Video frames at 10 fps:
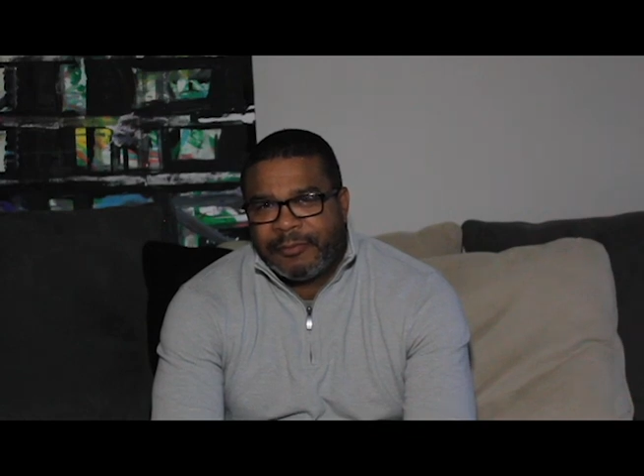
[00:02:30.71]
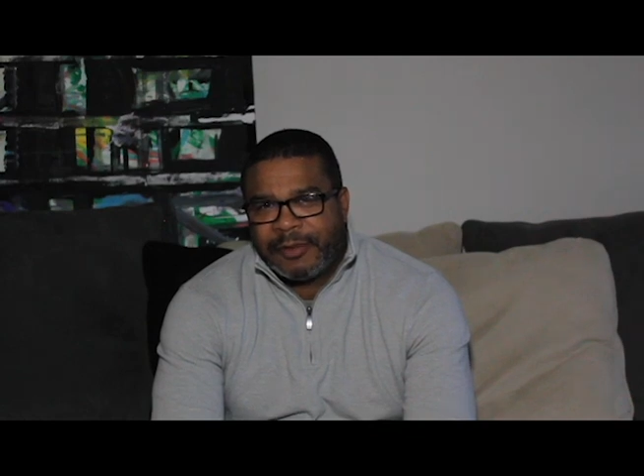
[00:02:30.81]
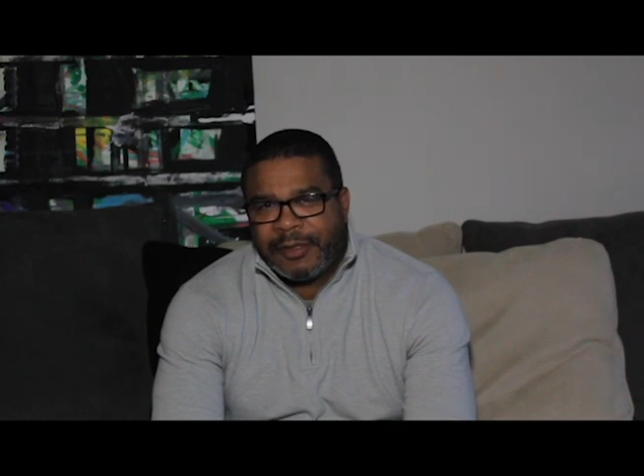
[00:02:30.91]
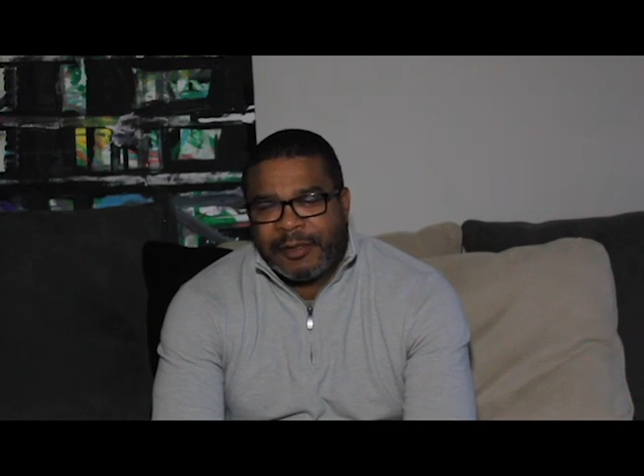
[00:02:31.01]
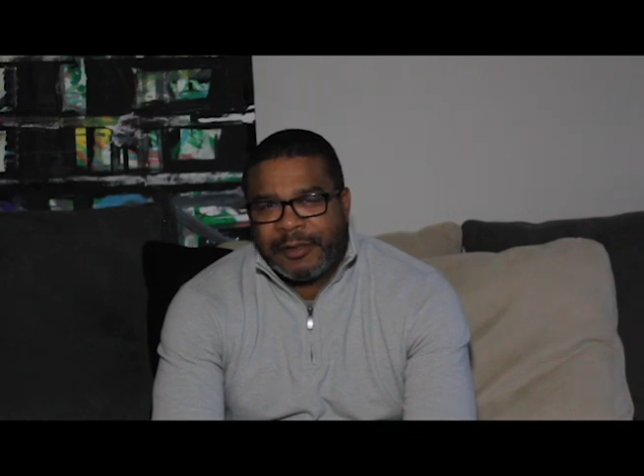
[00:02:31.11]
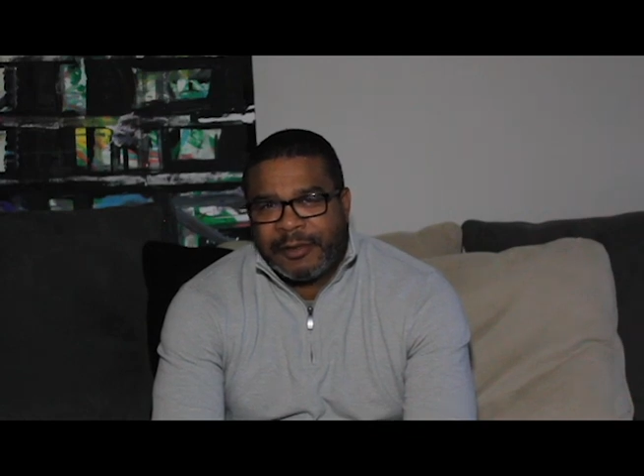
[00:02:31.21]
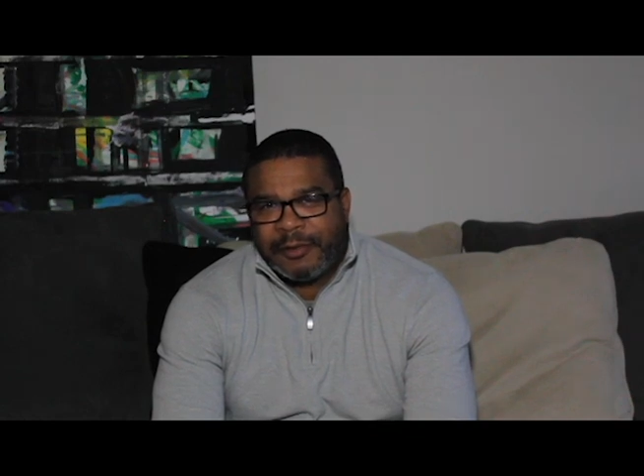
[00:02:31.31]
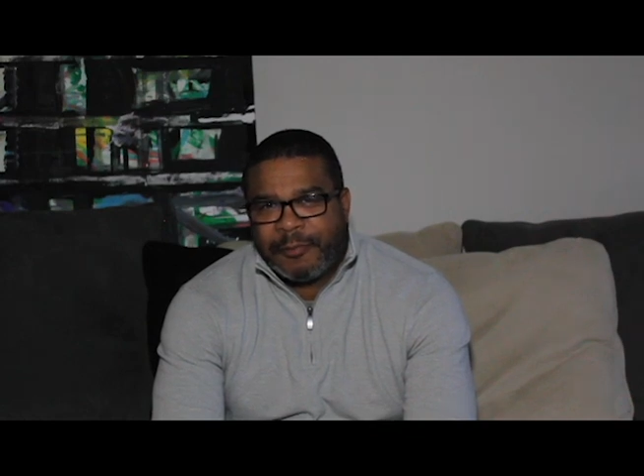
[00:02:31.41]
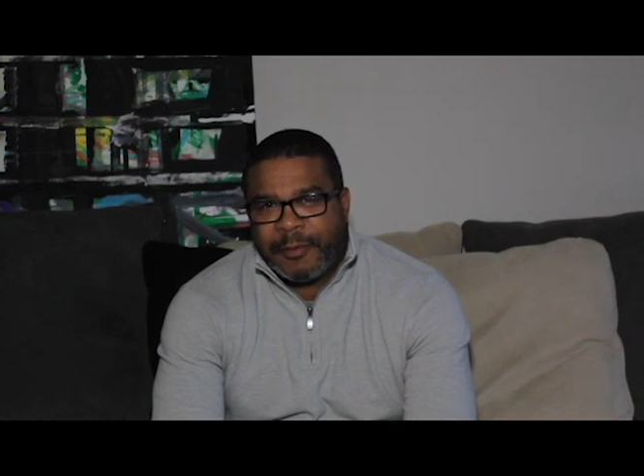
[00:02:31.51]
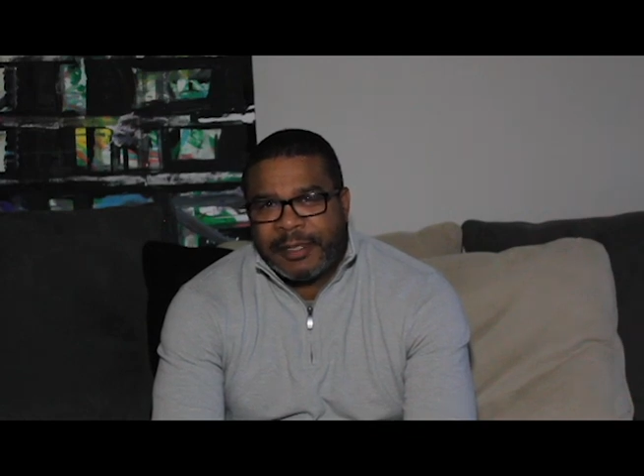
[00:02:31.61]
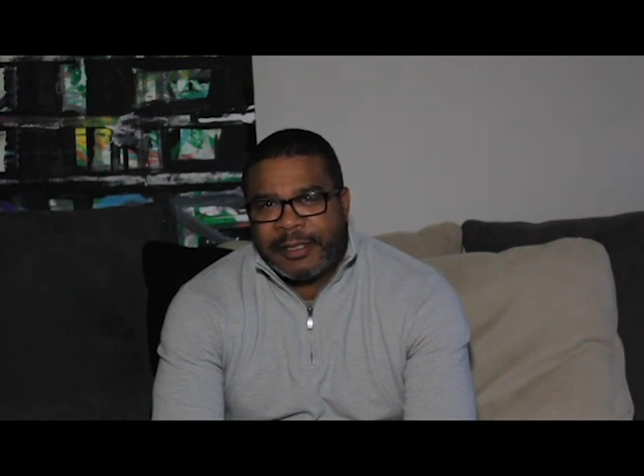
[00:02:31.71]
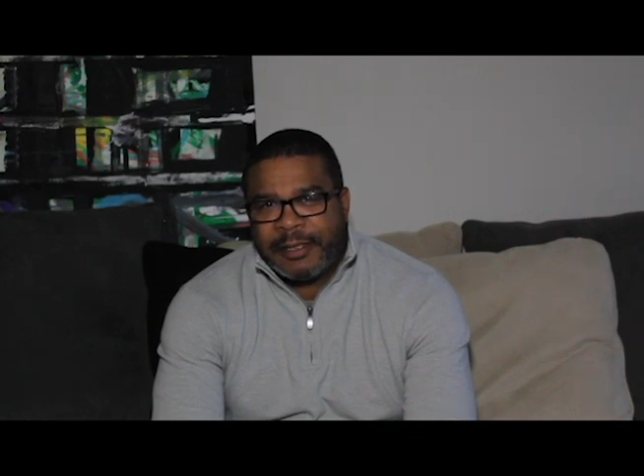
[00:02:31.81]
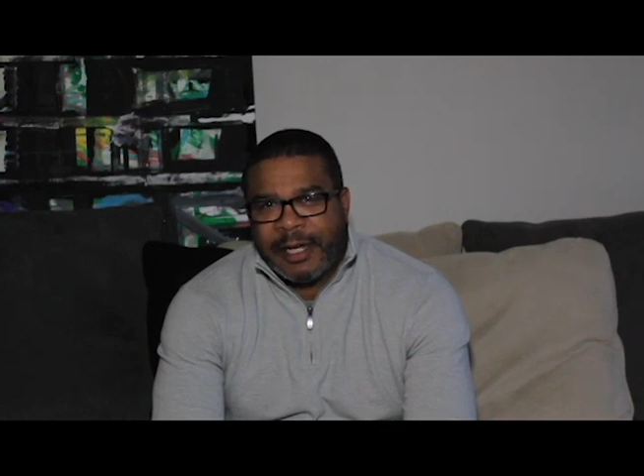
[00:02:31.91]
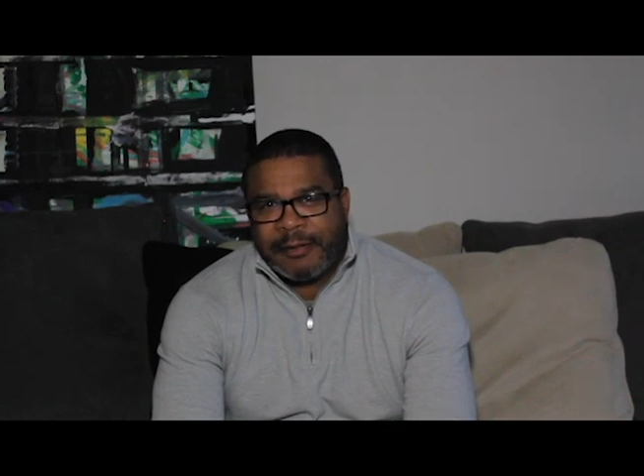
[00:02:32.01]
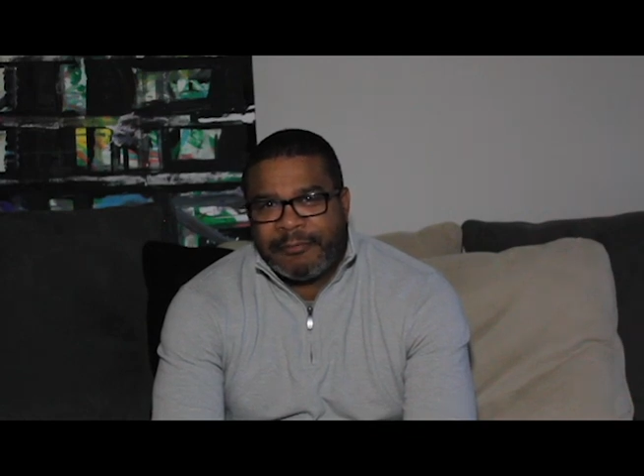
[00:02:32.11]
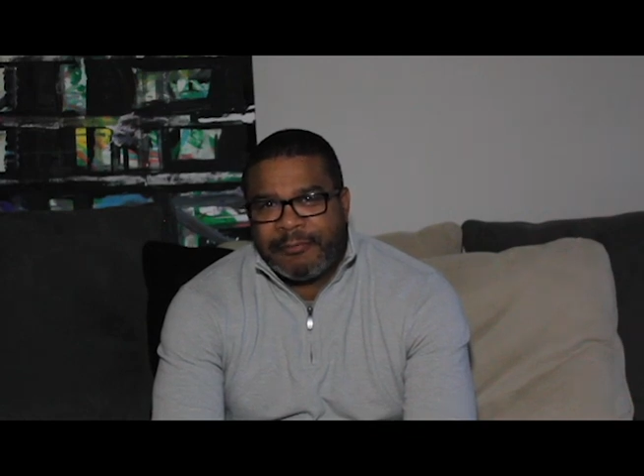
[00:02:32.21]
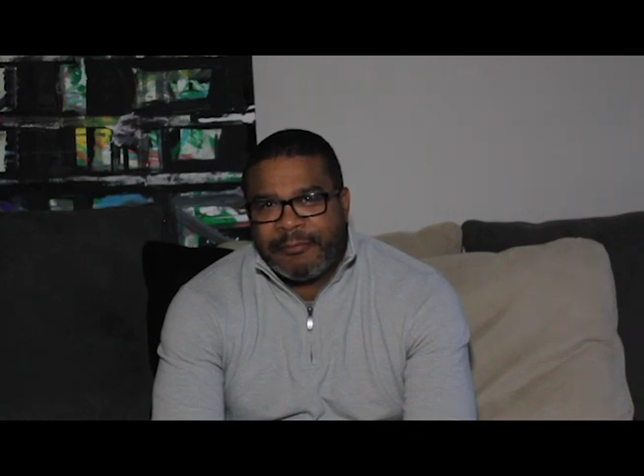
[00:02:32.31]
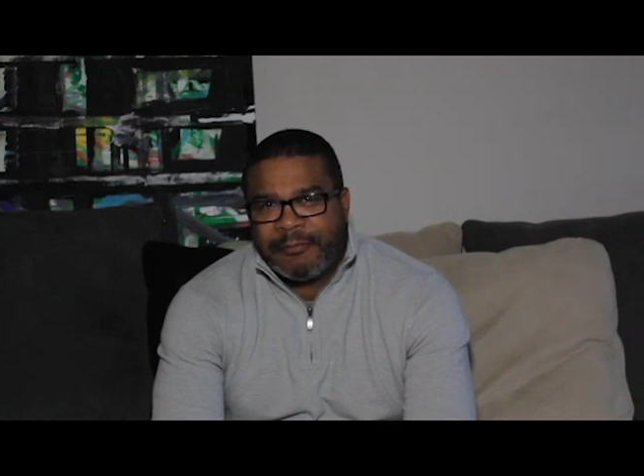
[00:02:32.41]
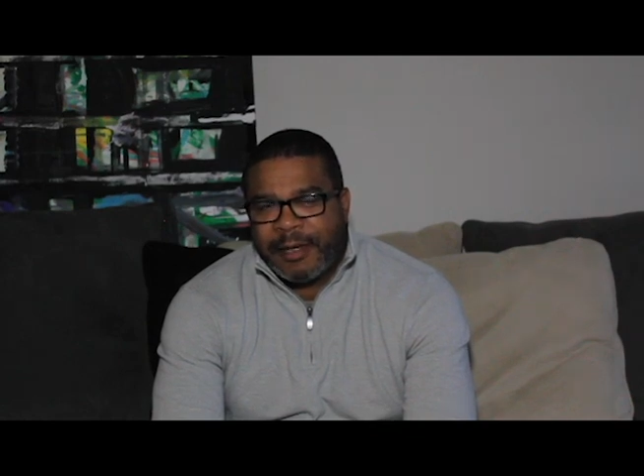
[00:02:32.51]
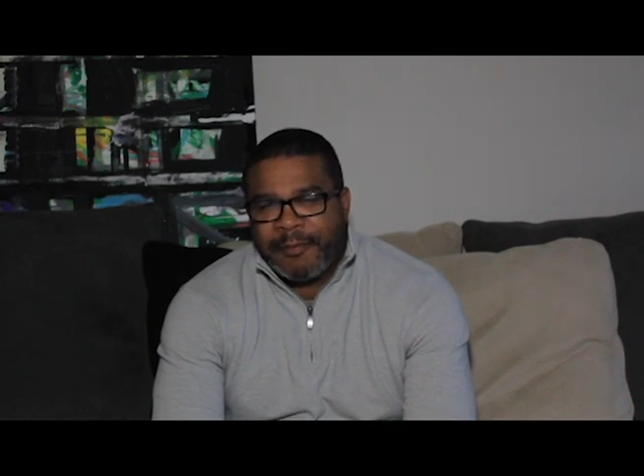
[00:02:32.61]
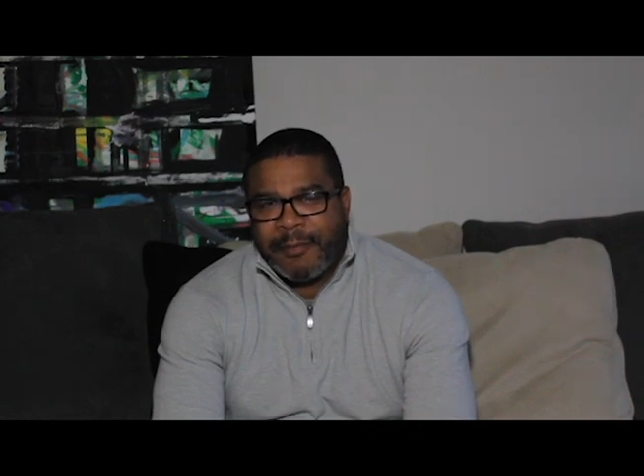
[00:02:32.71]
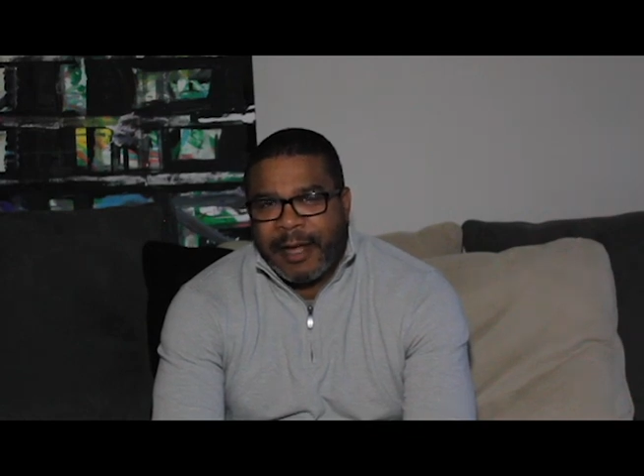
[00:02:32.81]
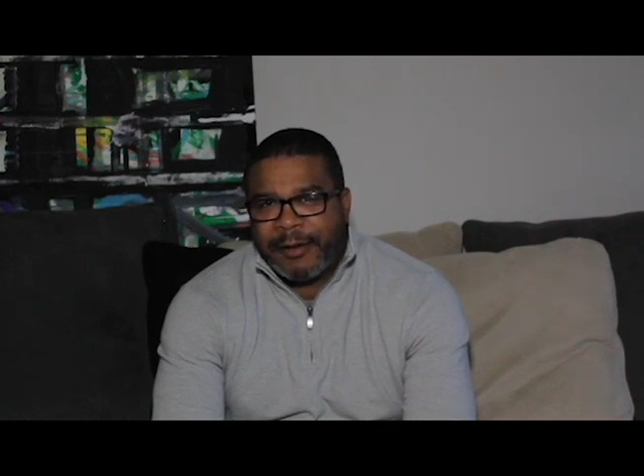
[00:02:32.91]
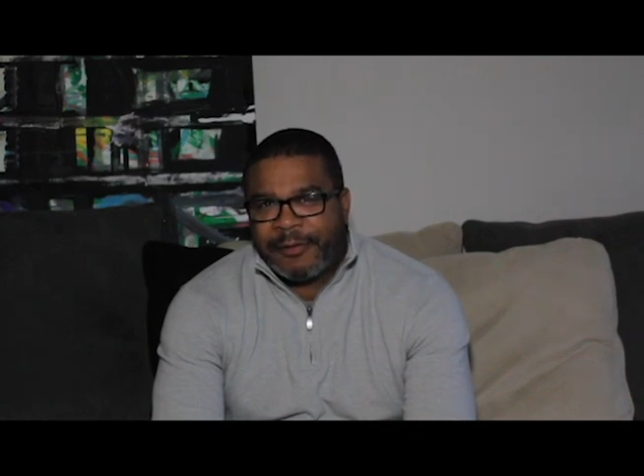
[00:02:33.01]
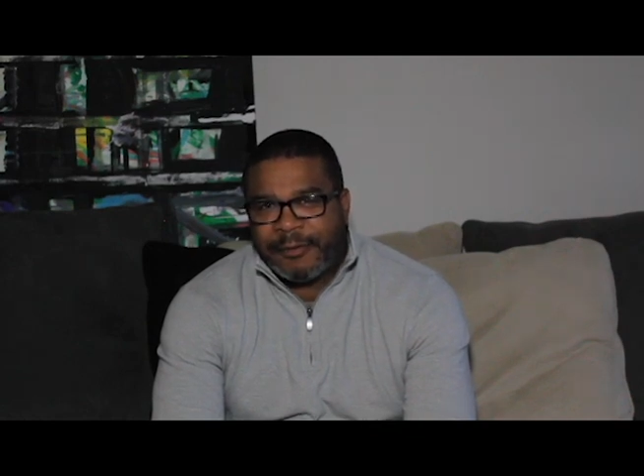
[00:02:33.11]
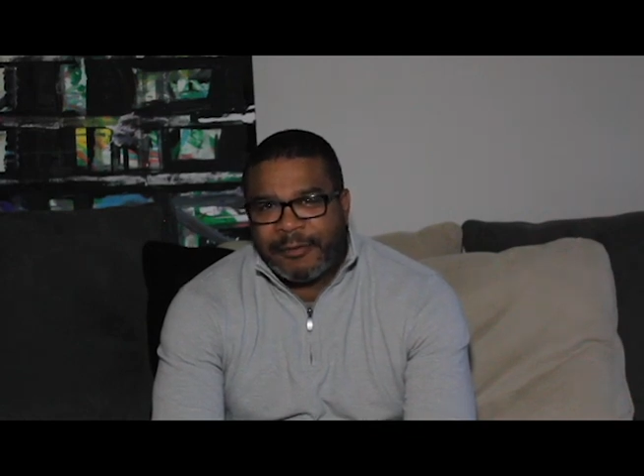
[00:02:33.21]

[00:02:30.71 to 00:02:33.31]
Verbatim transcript: to the ones that it mattered to,